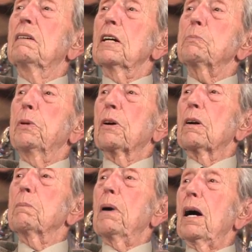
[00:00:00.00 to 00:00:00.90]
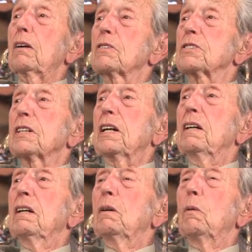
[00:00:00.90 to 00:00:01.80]
That's pure hypocrisy.
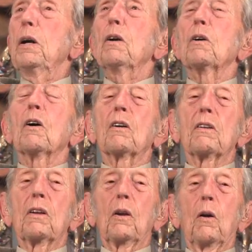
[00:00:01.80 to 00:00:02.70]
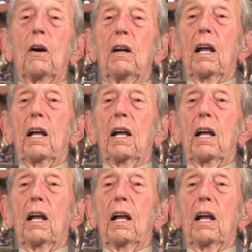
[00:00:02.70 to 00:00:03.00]
We don't go to the Lord